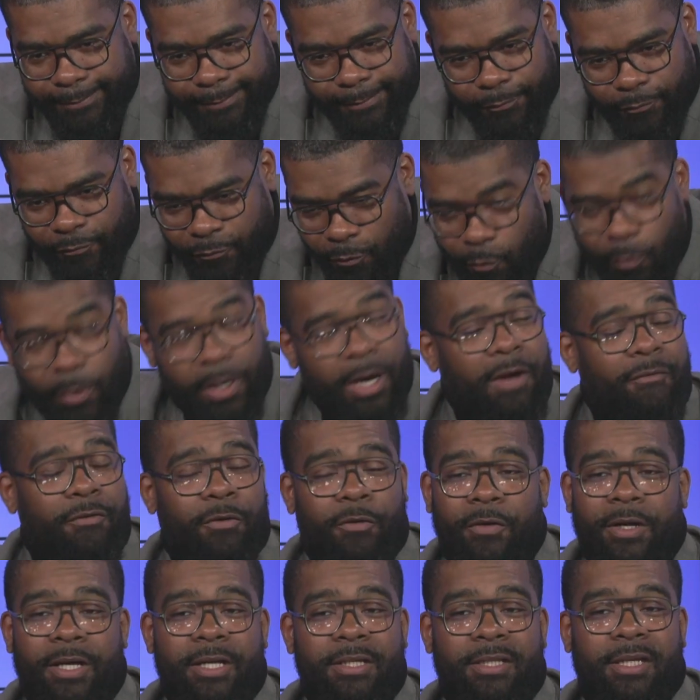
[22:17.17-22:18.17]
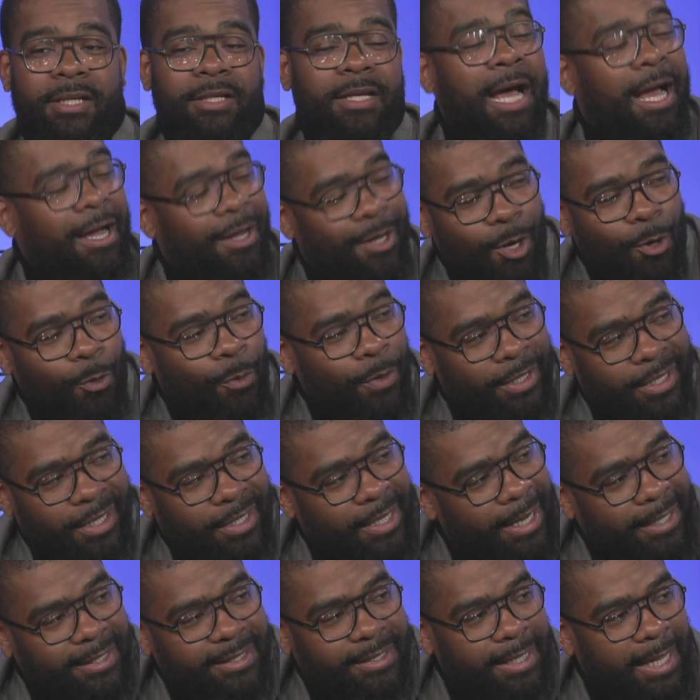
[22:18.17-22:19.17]
for whatever reason, not go in the
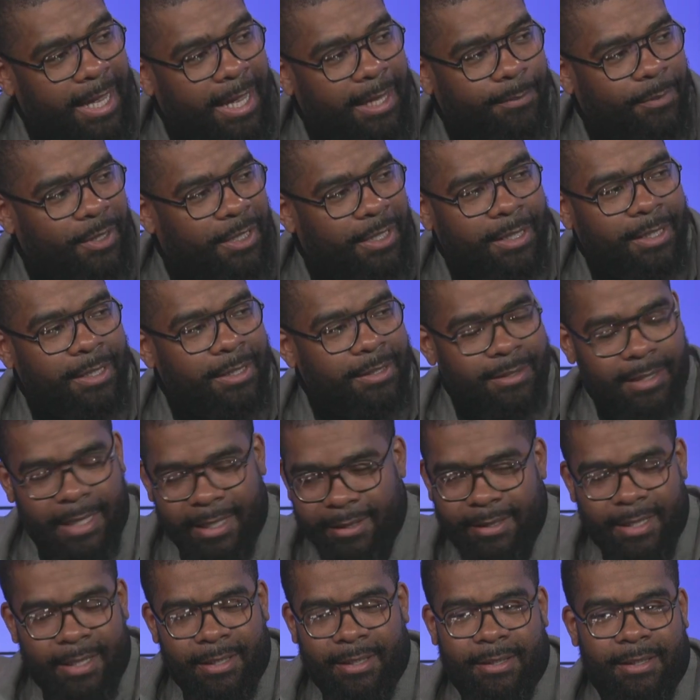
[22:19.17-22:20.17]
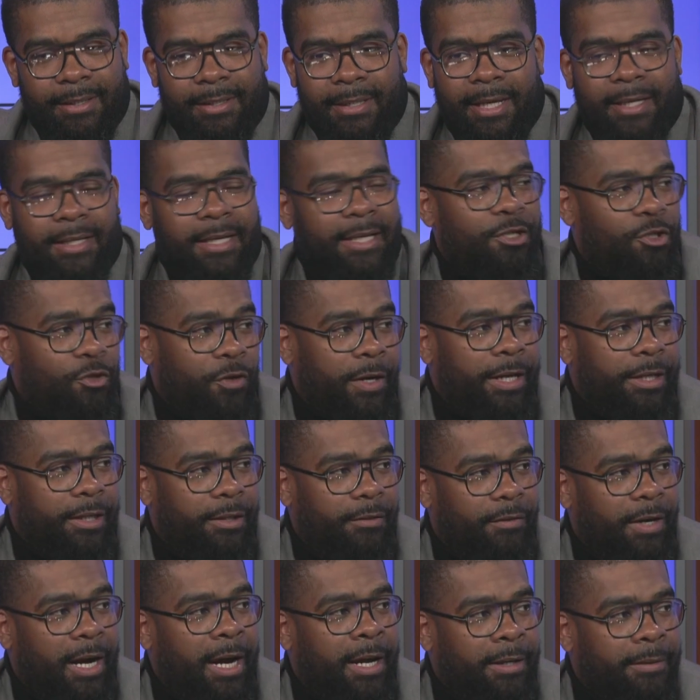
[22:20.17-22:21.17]
next day because at the end of the day they dread
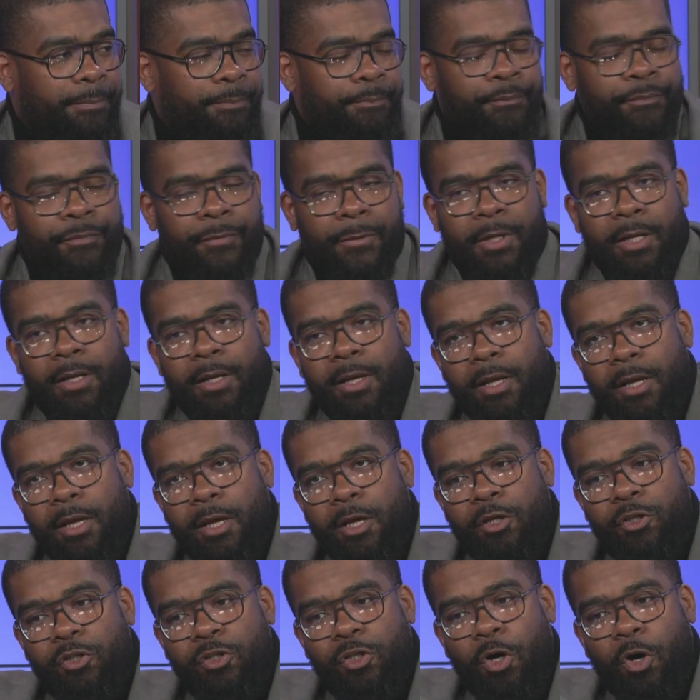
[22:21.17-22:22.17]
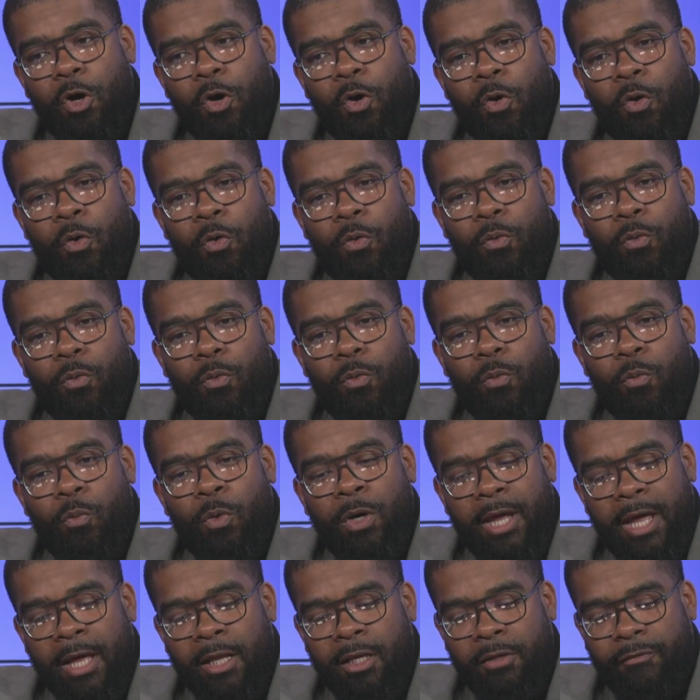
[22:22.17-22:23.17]
it, right? Right. So
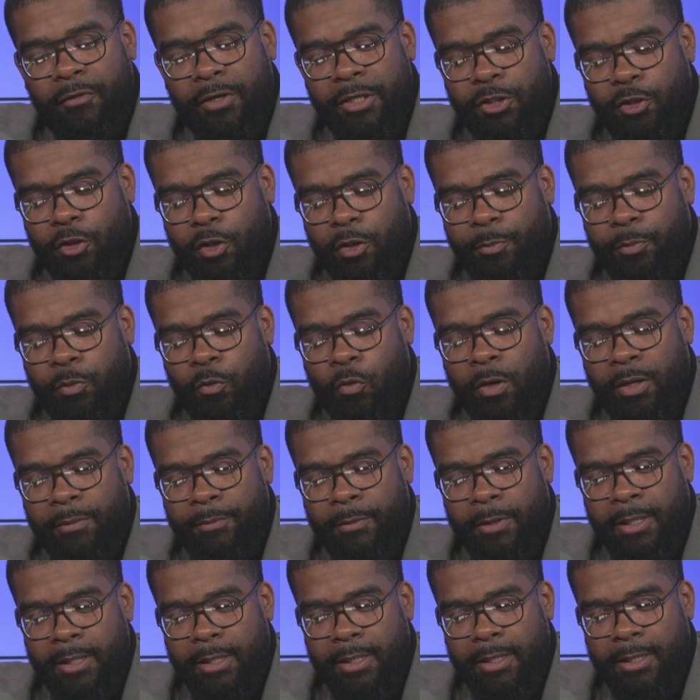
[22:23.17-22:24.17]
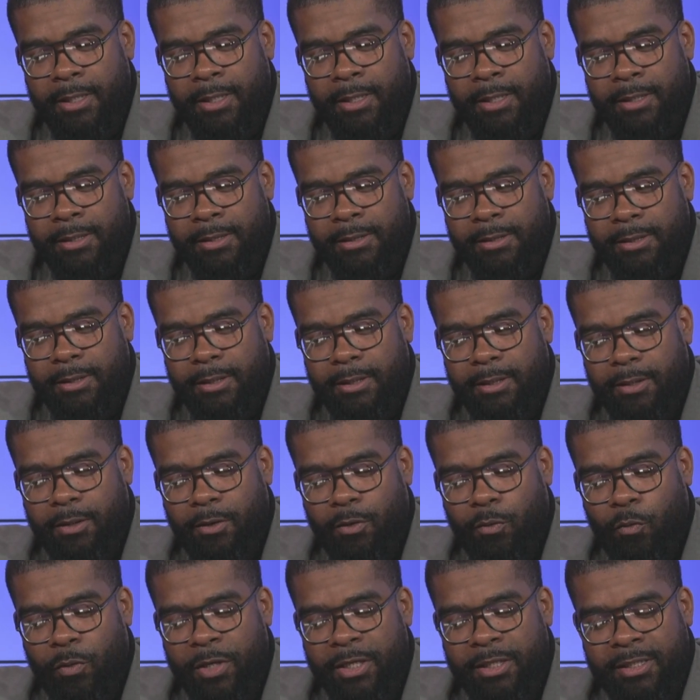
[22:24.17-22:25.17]
what elevates your employment is
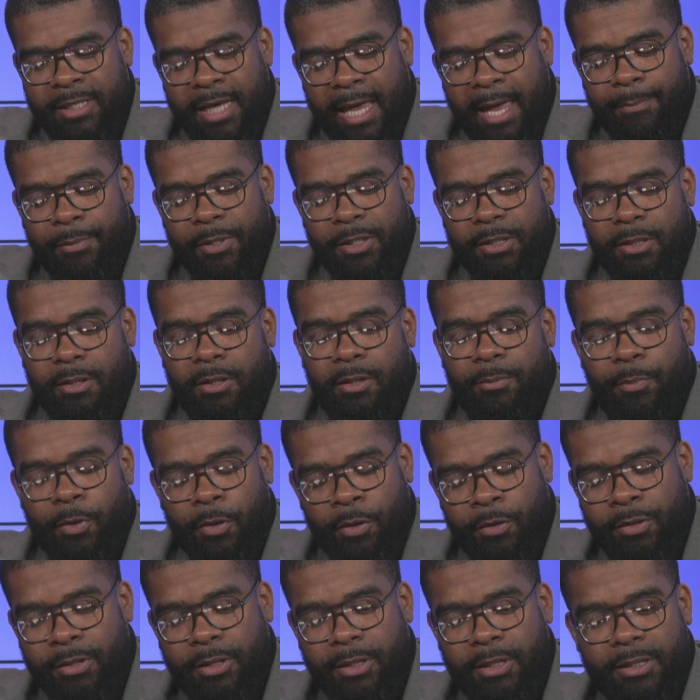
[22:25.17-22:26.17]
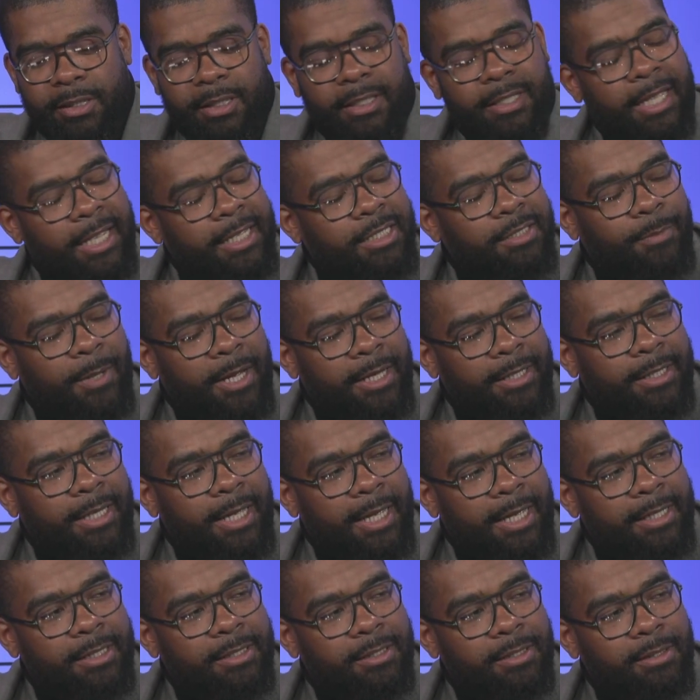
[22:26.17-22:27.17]
we tap into the person. It's a case by
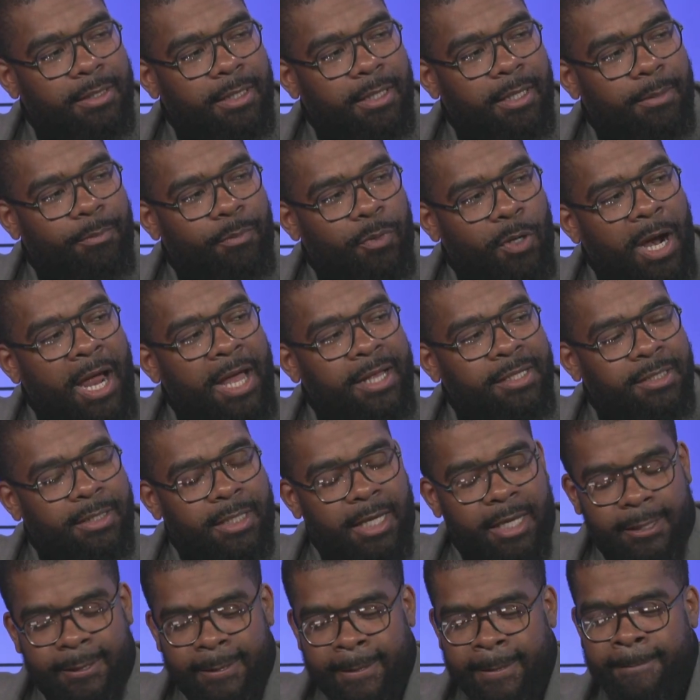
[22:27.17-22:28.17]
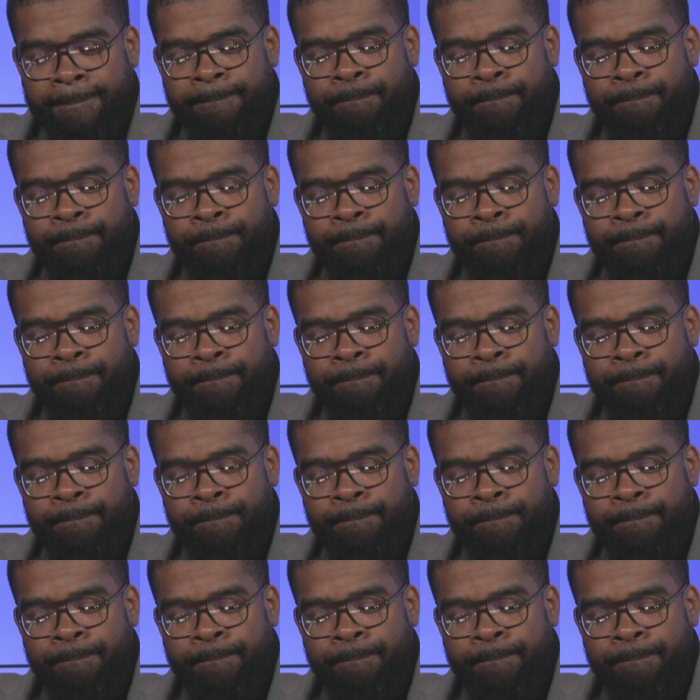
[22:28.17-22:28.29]
case process